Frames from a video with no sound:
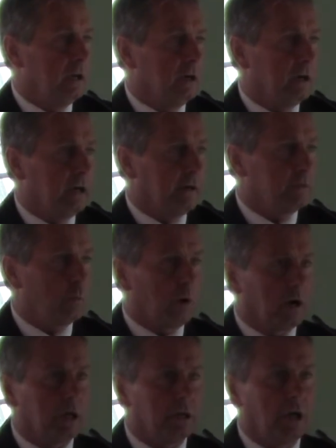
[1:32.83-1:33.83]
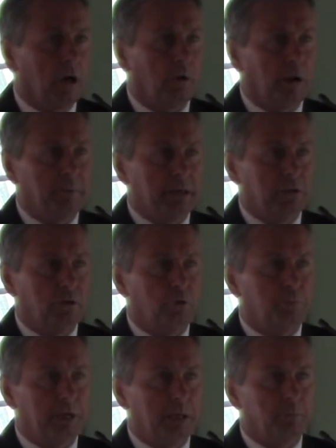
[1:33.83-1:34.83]
Everywhere I go, I meet
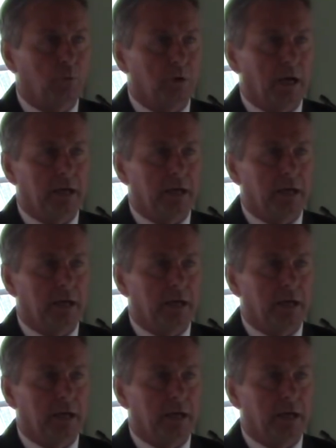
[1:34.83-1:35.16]
new people,